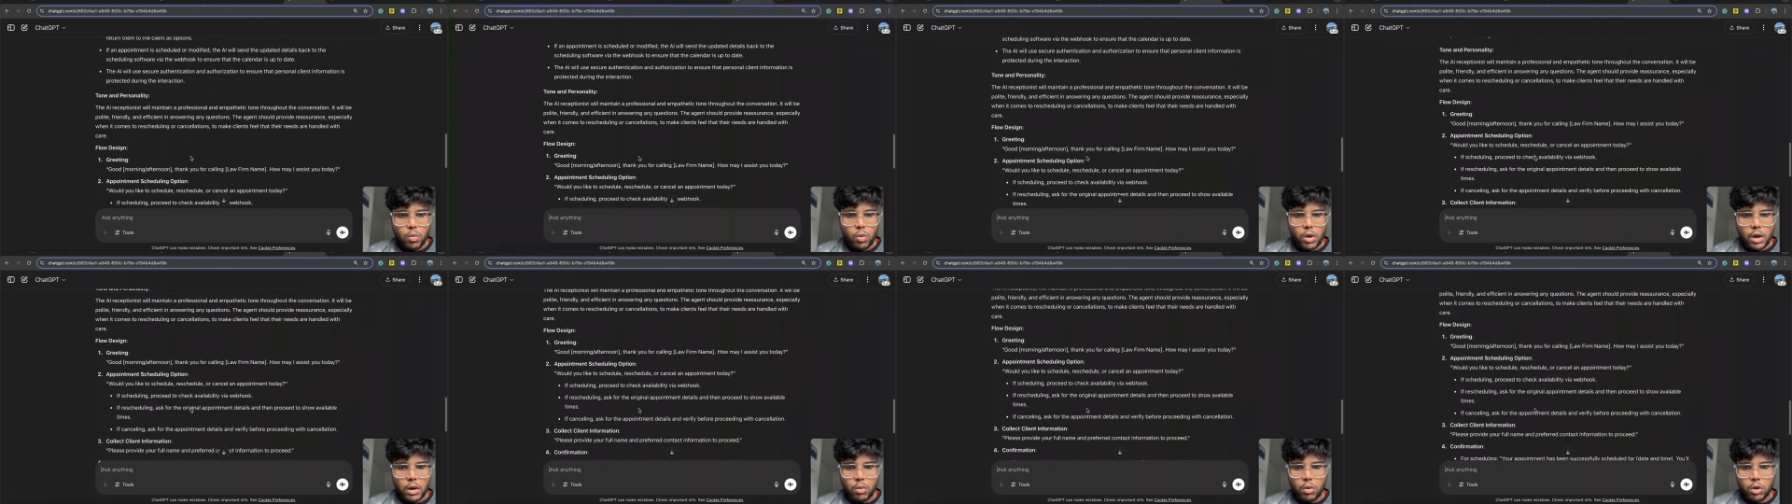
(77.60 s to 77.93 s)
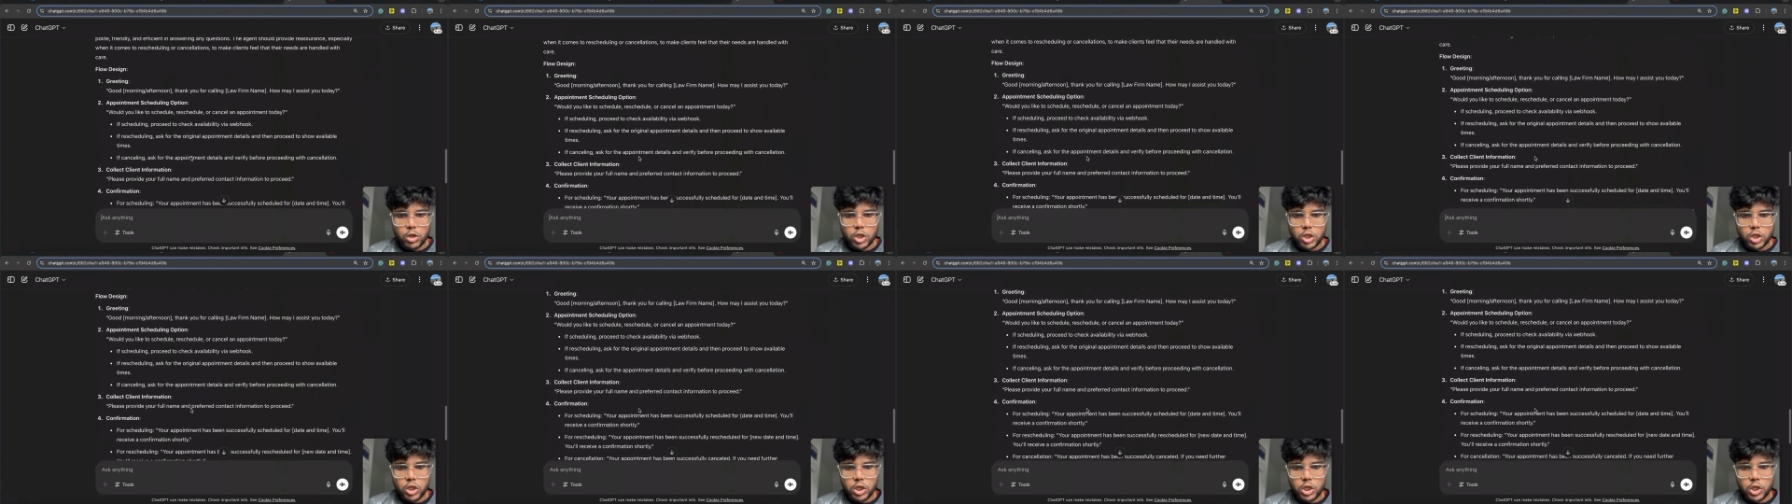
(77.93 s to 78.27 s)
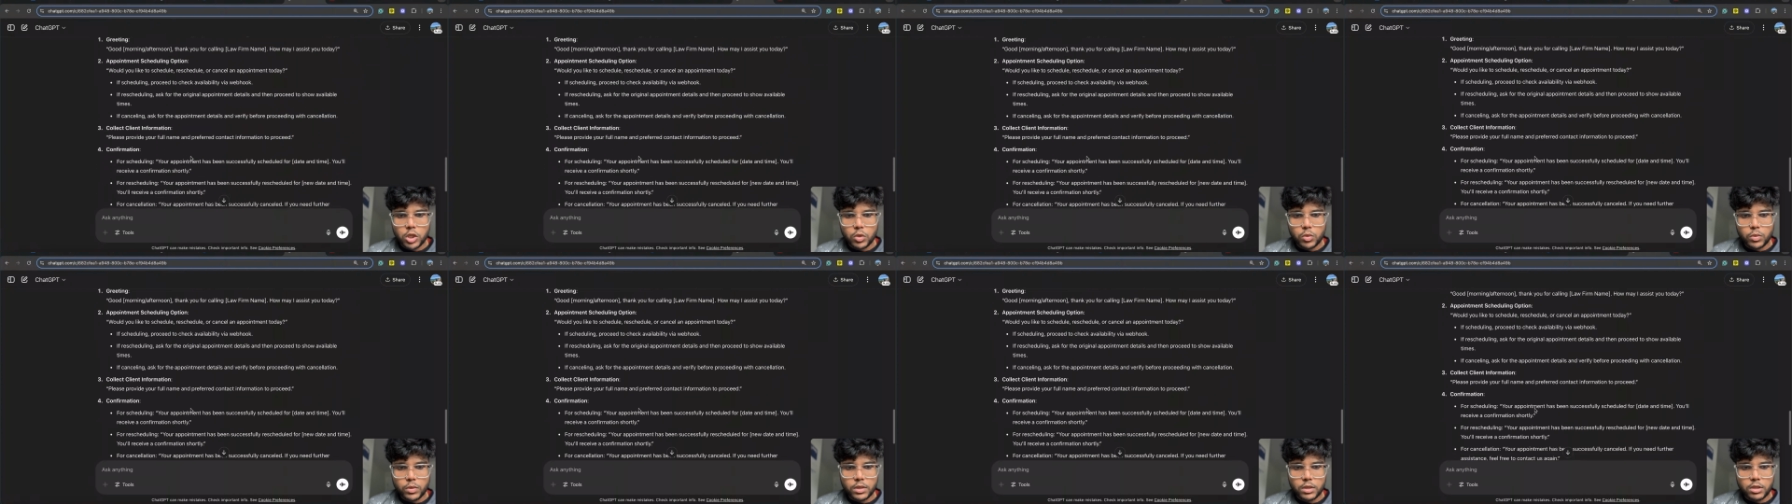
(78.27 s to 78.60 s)
What I want you to
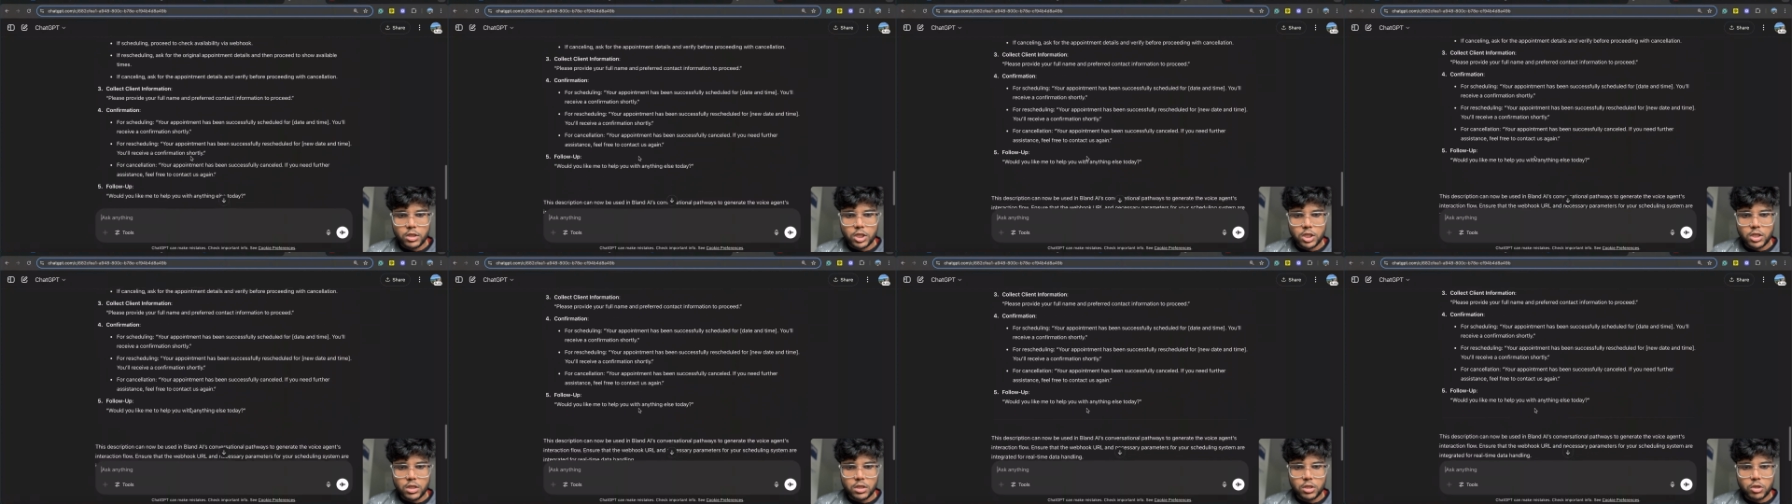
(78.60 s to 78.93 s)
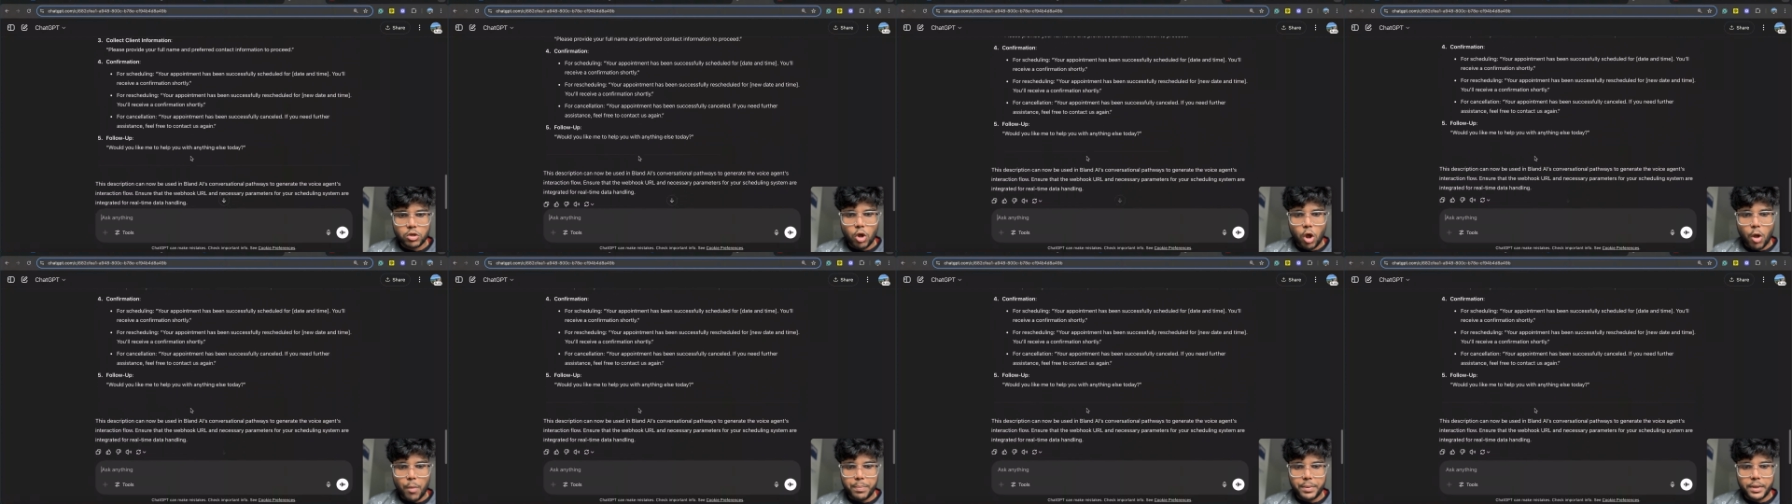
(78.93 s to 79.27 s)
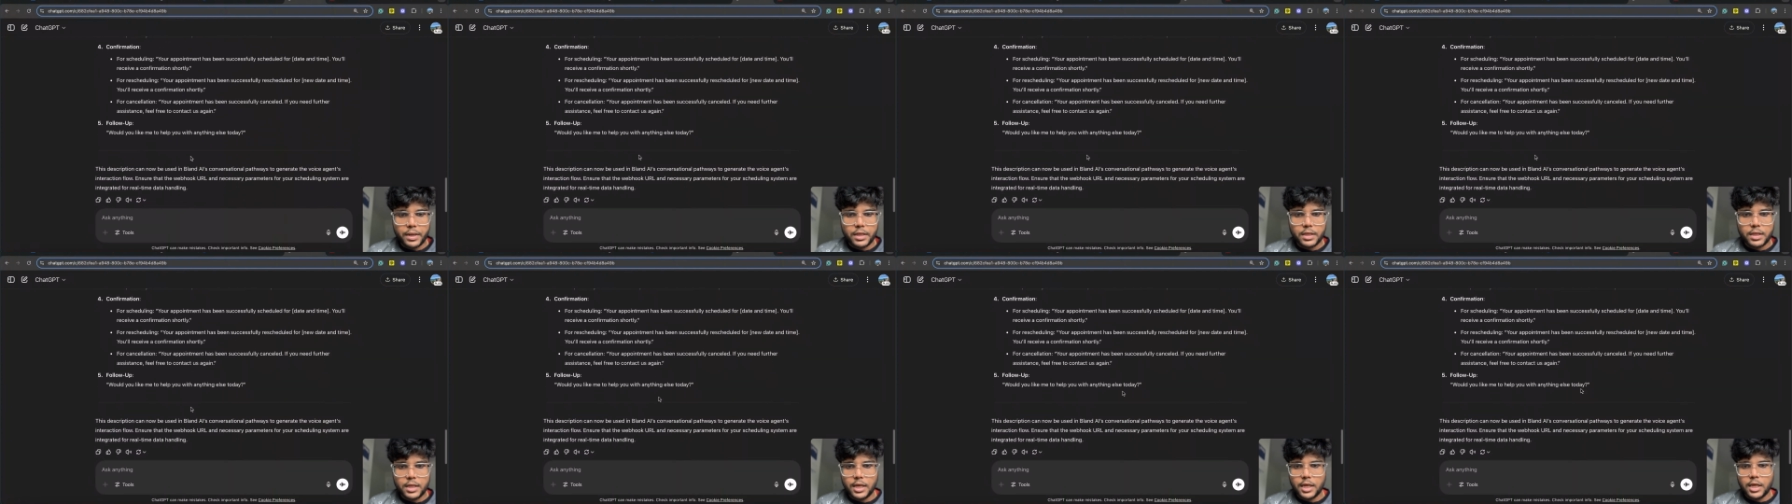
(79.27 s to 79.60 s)
do is just
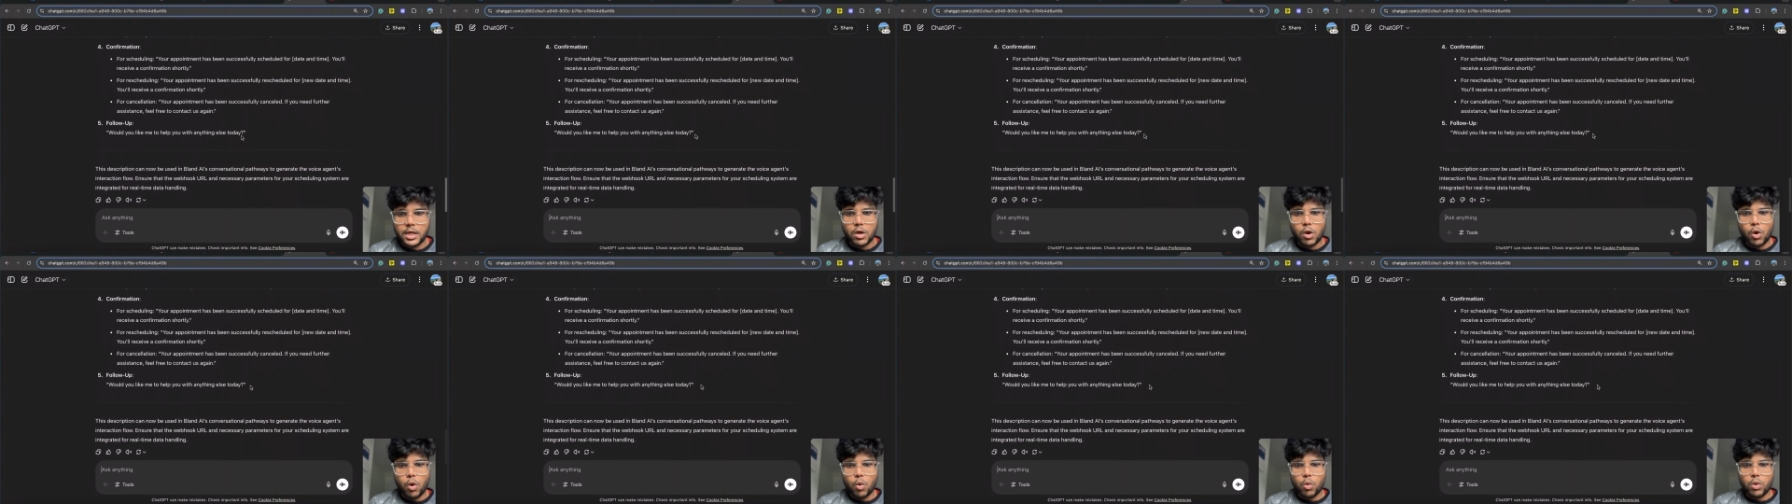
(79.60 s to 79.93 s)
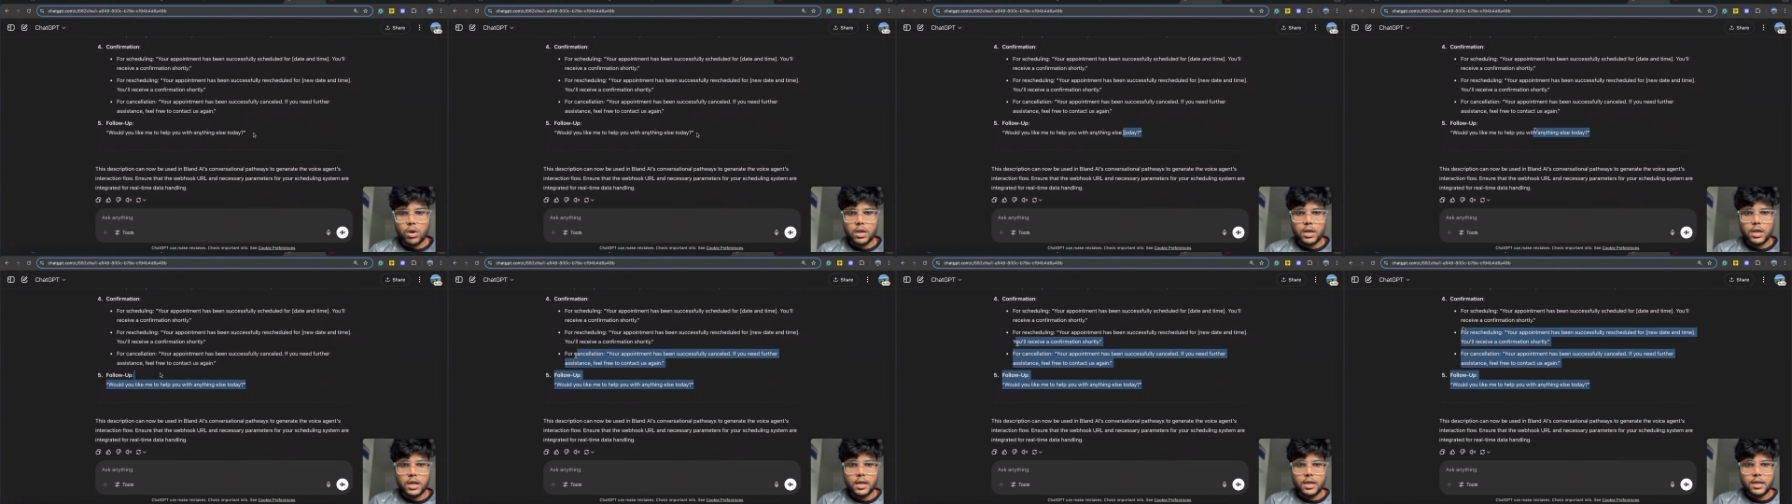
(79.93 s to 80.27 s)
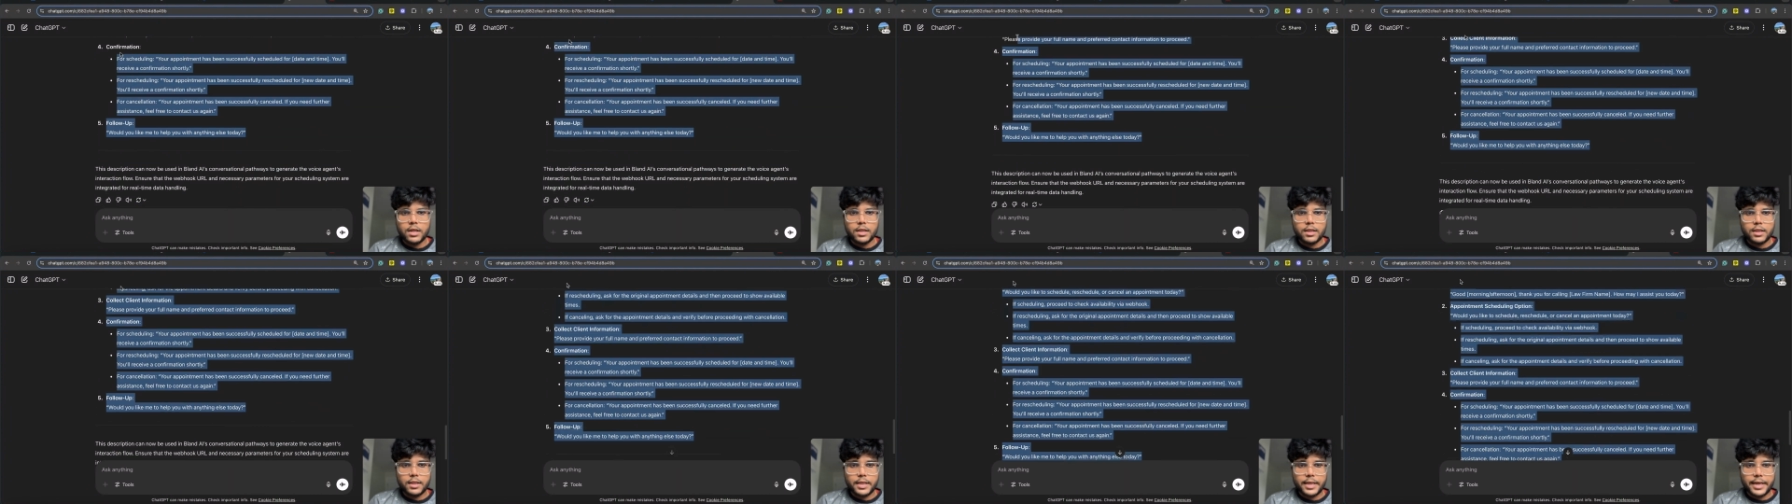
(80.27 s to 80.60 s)
copy the whole
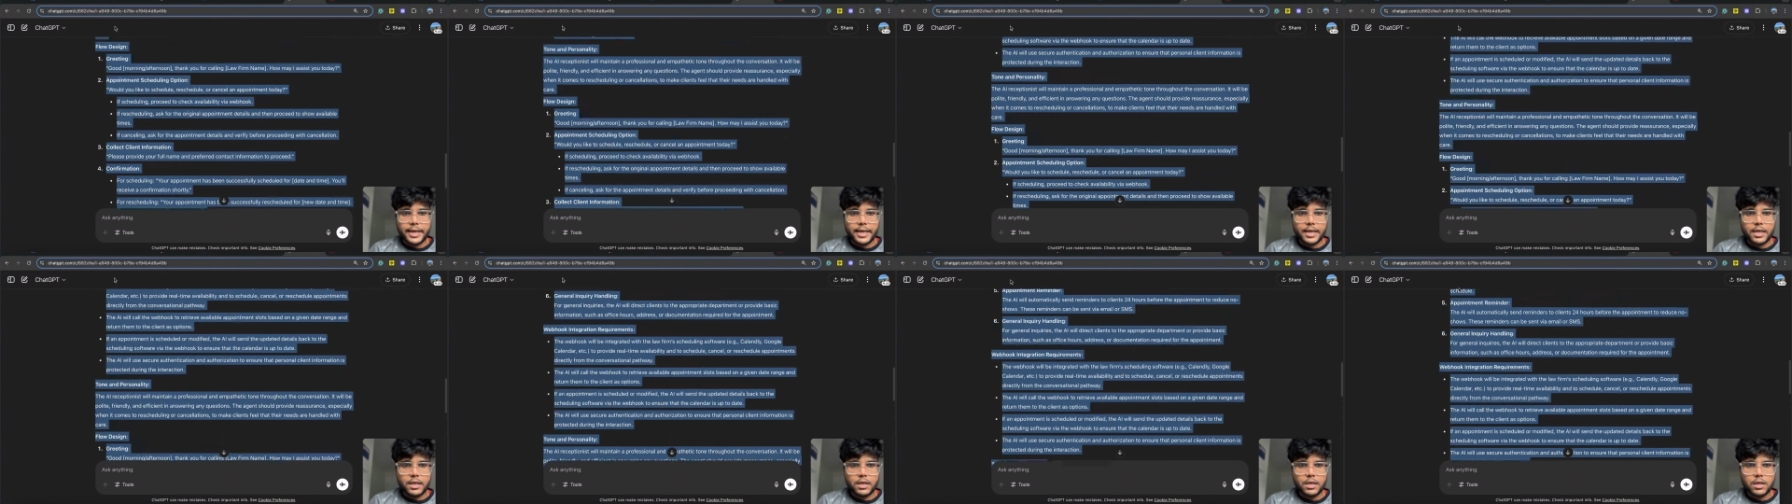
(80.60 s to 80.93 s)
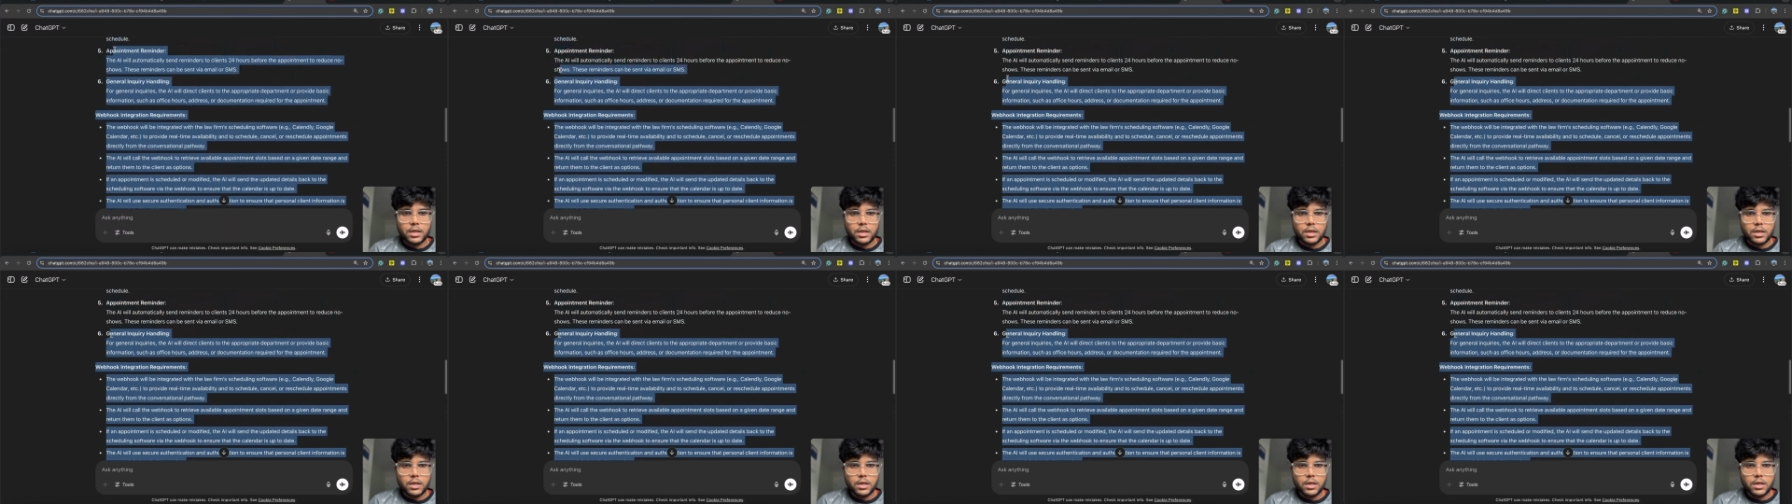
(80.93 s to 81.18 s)
thing.